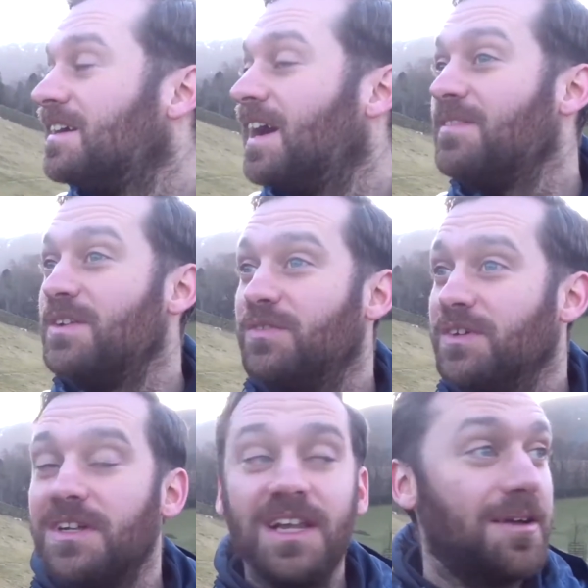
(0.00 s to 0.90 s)
I haven't
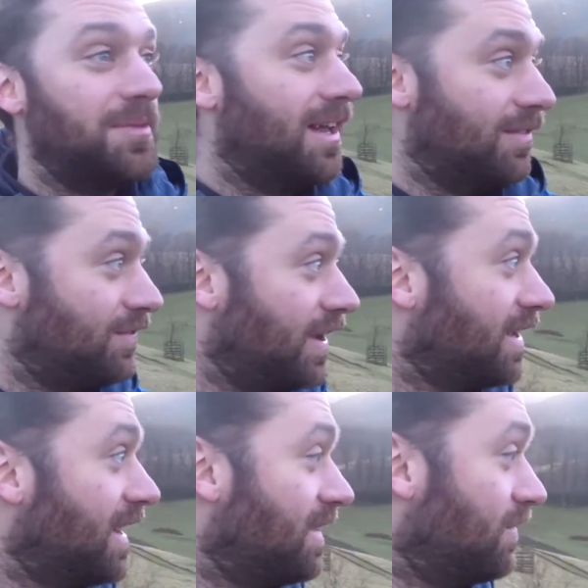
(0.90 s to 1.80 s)
even climbed Hallin Fell
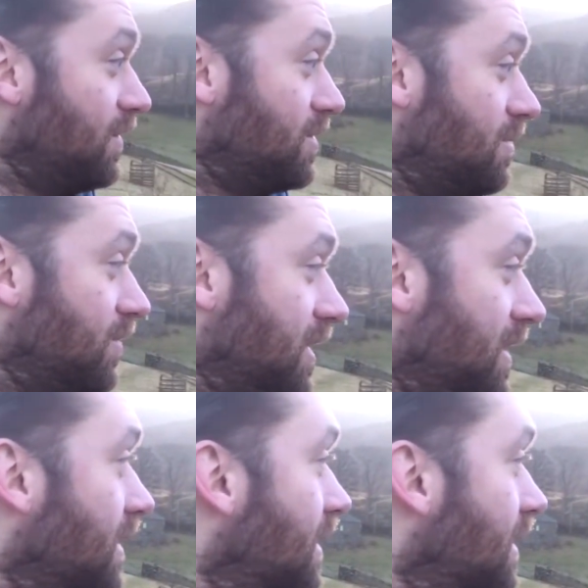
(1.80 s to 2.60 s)
yet and the views are brilliant.